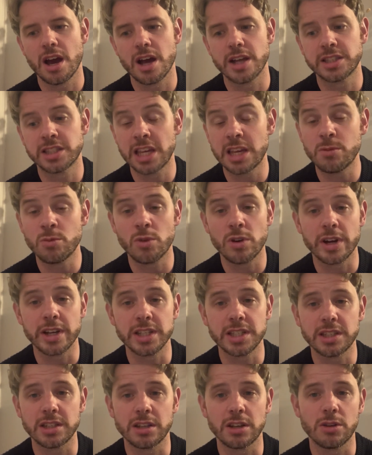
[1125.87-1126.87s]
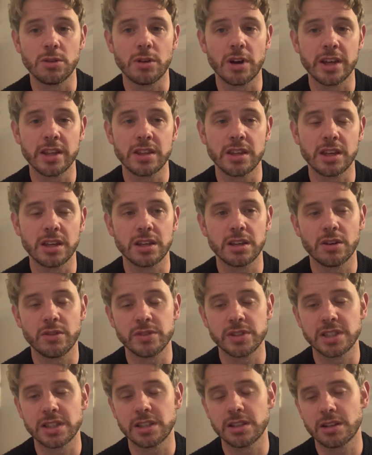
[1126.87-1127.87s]
Team-wise, I think
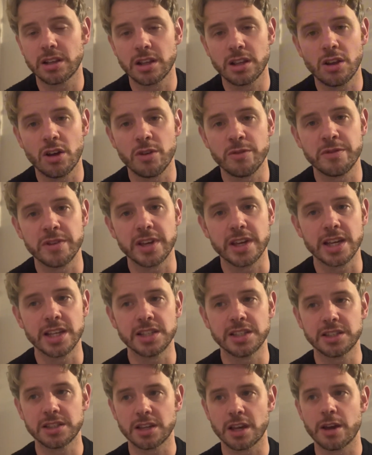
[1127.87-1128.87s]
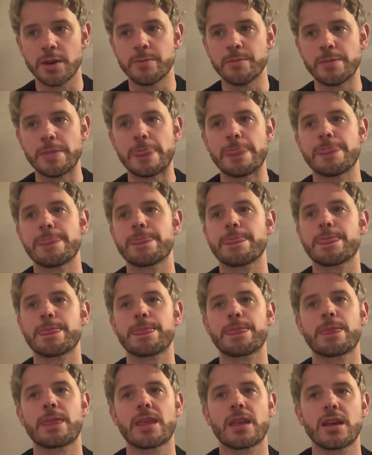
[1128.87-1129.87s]
a lot of it is
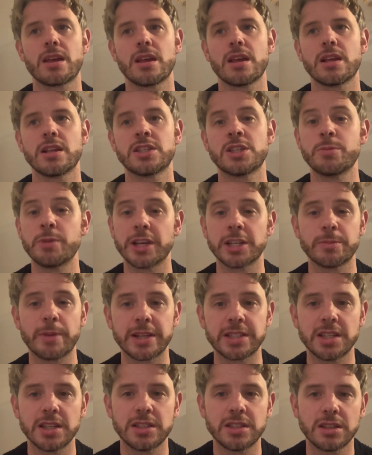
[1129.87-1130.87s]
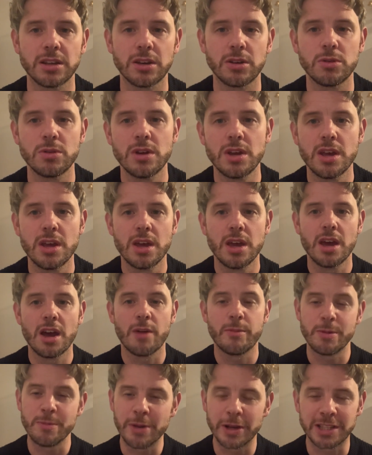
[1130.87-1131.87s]
to be expected. So I've
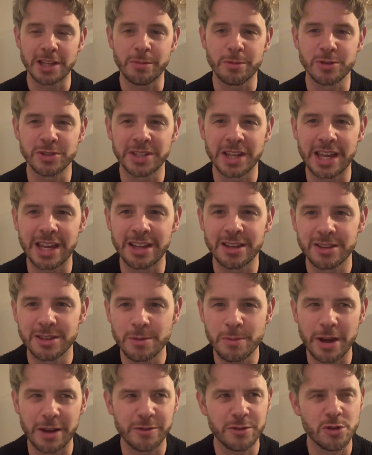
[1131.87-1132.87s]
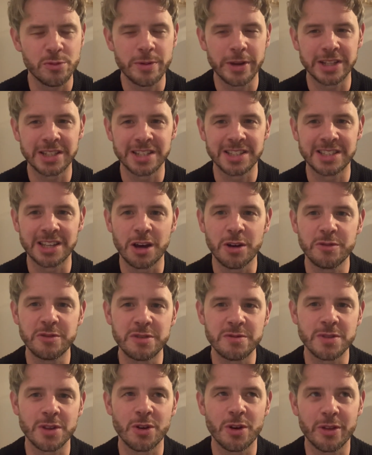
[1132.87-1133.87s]
been picked up on saying the back four picks itself,
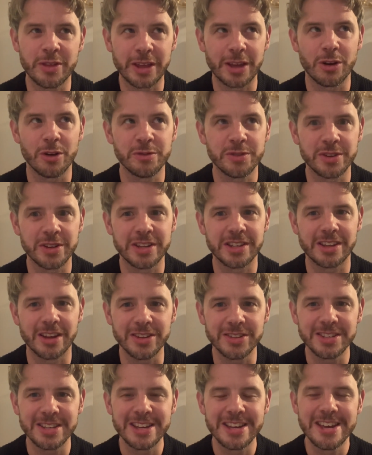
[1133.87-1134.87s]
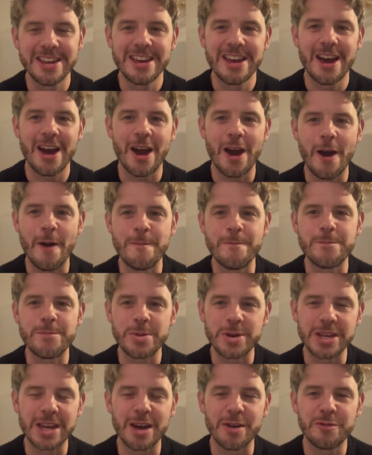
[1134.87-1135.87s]
even though I think often it does.
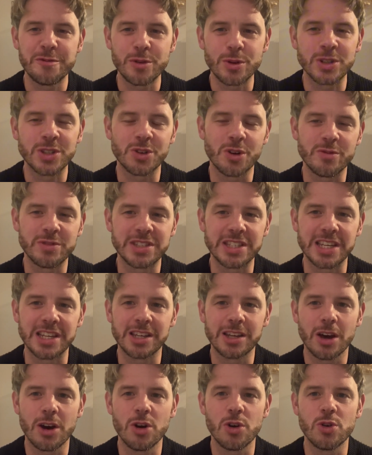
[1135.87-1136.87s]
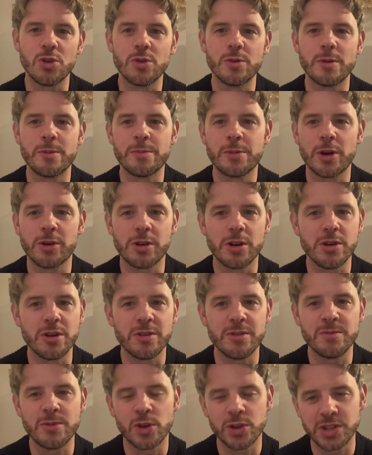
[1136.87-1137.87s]
But yeah, Forster obviously in goal,
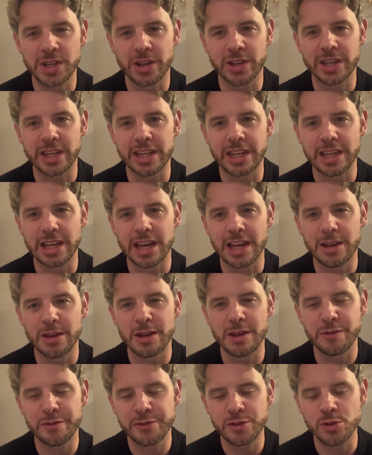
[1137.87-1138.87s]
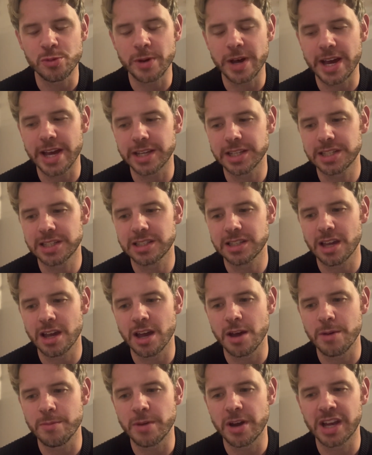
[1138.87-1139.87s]
Porro and Odegaard fullbacks.
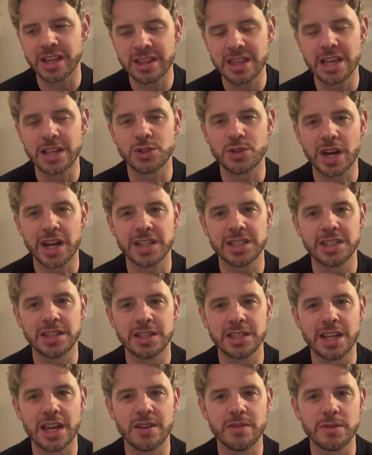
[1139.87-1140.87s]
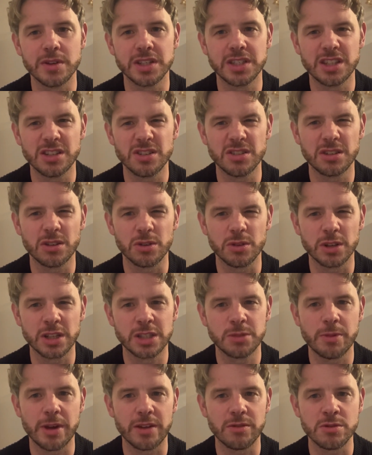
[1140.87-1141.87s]
I think Dragusin and Davis, you just got to
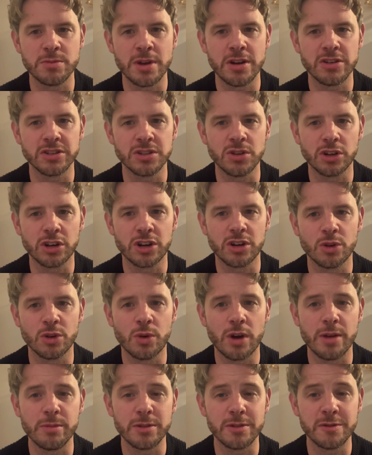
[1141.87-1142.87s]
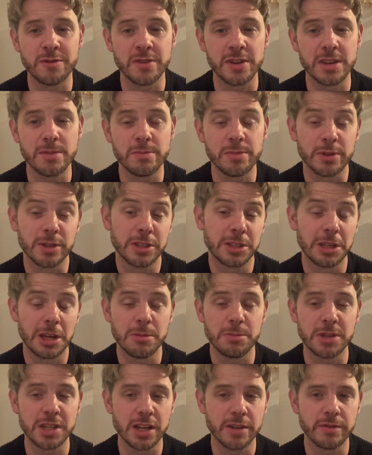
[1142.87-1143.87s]
expect Romero's not quite be fit, but
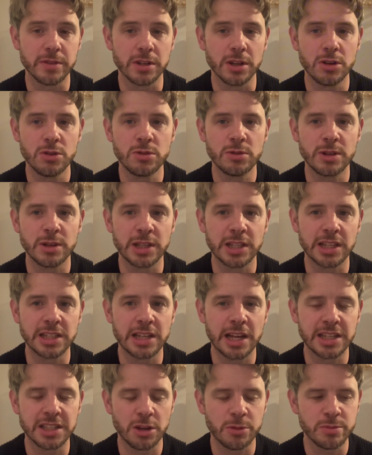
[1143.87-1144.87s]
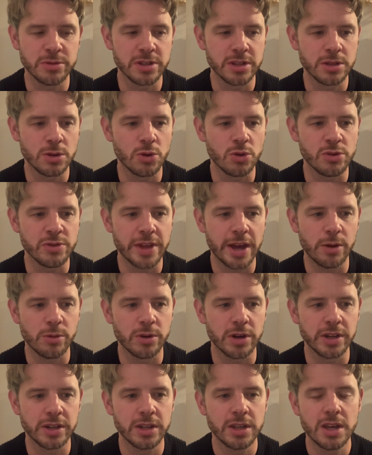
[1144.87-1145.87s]
you never know. He has opened the door on that
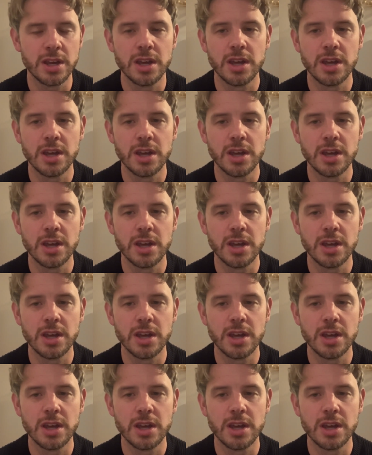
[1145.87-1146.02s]
one.